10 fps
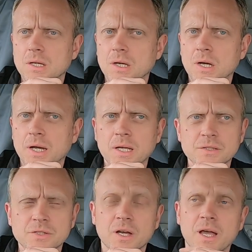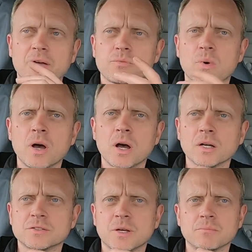I have
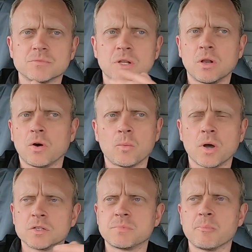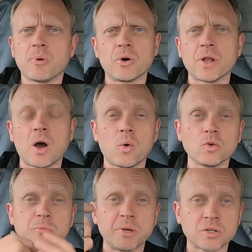work. A lot of work's been put on
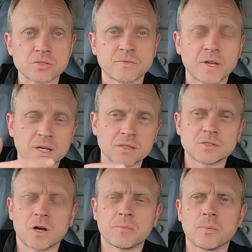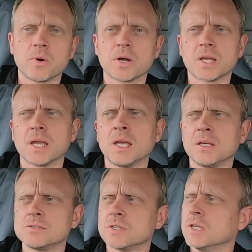hold because of it and the type of work it
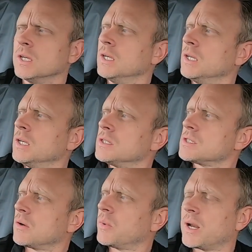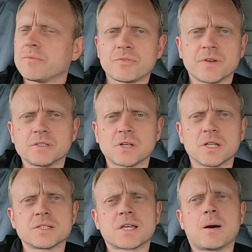is. So when other things like
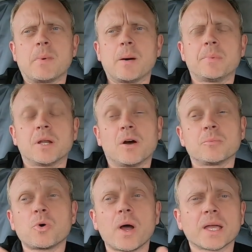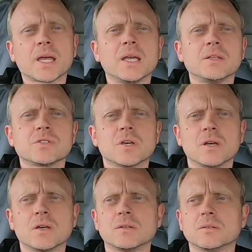this come up, you know, I'm quite keen to